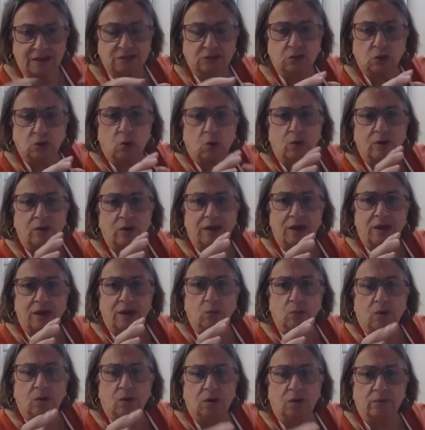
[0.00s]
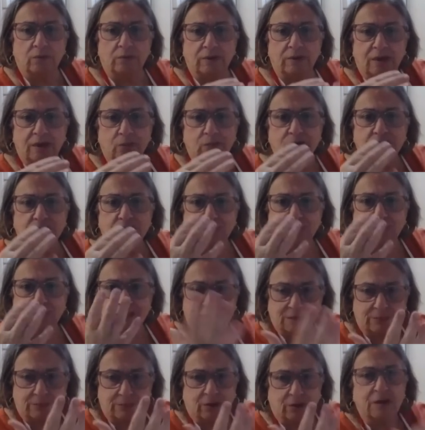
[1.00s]
so it will
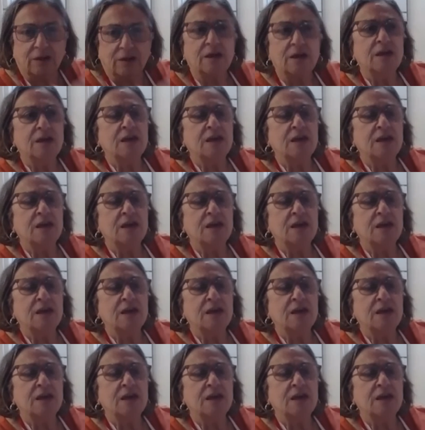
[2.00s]
just simmer.